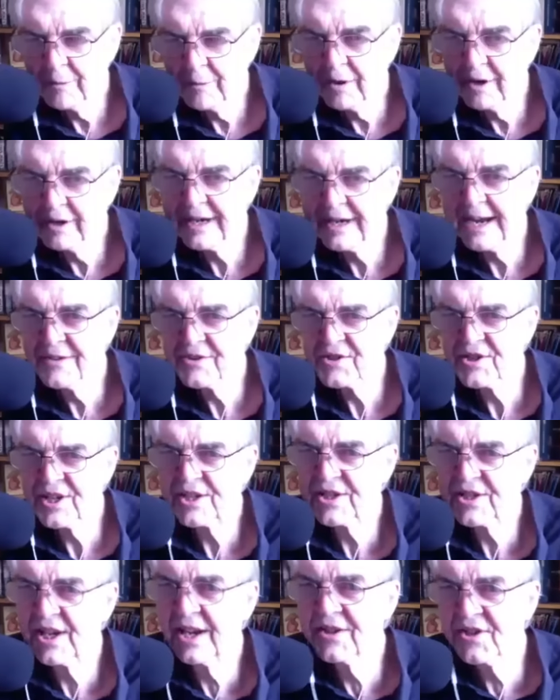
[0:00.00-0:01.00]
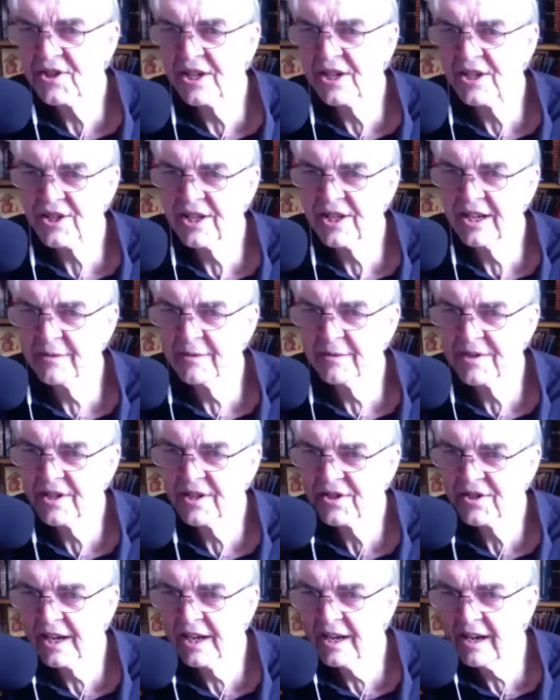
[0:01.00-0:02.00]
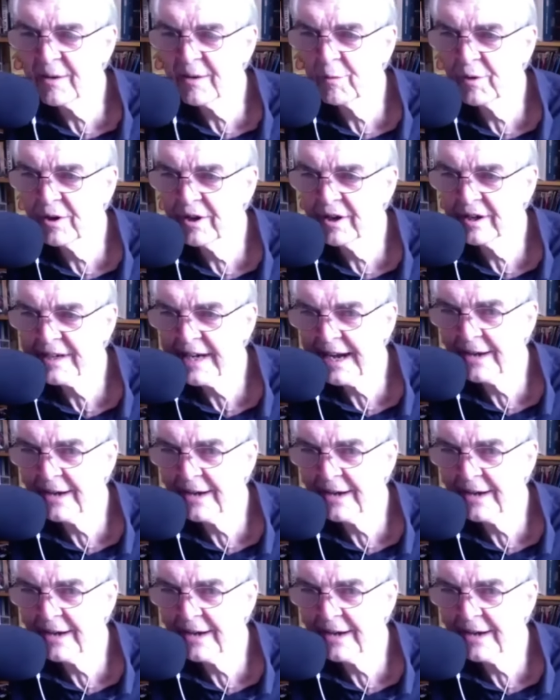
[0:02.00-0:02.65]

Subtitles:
I work out. 6:30 it said I work